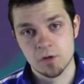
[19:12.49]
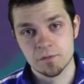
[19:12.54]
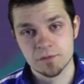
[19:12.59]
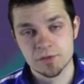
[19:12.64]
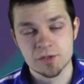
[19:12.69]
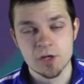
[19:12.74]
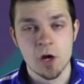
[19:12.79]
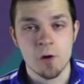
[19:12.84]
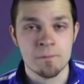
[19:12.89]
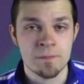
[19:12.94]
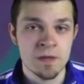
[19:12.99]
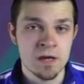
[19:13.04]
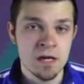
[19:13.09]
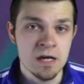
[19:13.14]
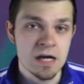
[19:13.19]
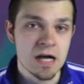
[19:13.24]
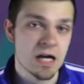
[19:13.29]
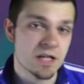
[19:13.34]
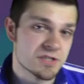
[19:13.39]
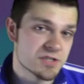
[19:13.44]
So
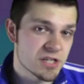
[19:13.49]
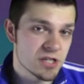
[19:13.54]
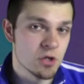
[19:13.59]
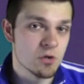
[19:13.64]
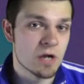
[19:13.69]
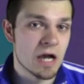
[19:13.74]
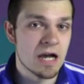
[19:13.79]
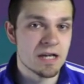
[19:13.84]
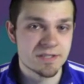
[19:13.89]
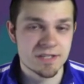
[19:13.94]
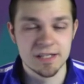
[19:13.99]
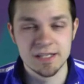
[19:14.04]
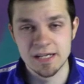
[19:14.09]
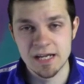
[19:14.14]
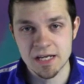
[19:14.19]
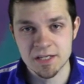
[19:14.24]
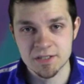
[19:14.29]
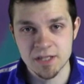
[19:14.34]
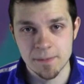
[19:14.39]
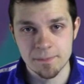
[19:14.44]
I'll see you guys on the
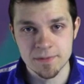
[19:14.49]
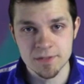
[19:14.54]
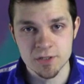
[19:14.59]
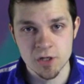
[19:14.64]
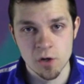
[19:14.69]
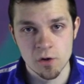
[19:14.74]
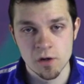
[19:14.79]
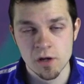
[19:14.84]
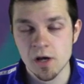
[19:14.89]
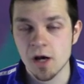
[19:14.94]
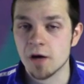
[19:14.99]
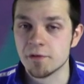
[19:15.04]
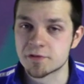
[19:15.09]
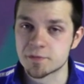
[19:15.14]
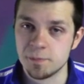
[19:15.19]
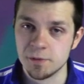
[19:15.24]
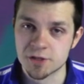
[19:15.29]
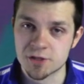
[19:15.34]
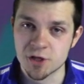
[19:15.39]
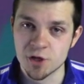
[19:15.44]
next episode of
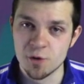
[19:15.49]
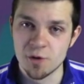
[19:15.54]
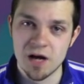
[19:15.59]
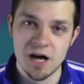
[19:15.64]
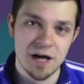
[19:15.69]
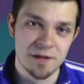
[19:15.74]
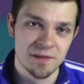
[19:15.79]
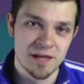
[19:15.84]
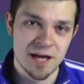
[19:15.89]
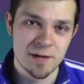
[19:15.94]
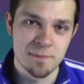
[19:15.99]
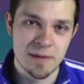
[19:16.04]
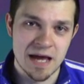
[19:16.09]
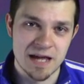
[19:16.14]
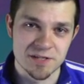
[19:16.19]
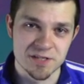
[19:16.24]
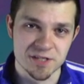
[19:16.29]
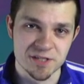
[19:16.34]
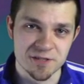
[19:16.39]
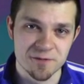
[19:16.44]
Splatoon Online
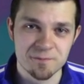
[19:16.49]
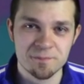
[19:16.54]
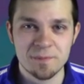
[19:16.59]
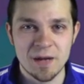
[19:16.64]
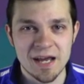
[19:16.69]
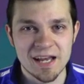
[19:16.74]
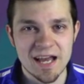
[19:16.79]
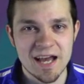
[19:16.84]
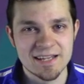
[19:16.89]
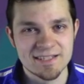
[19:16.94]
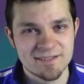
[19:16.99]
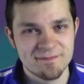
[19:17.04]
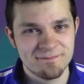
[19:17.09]
Matches. Bye, guys.